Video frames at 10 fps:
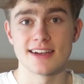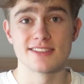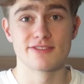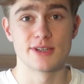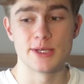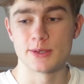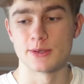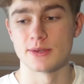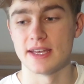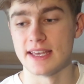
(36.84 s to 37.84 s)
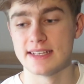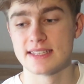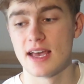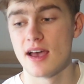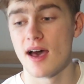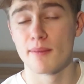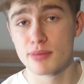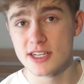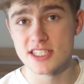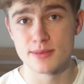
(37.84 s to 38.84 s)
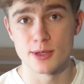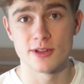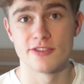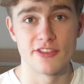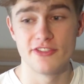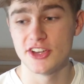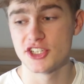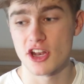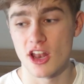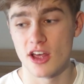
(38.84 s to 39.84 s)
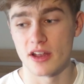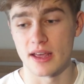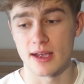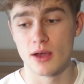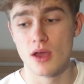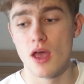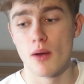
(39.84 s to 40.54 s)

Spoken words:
active recall is a principle of efficient learning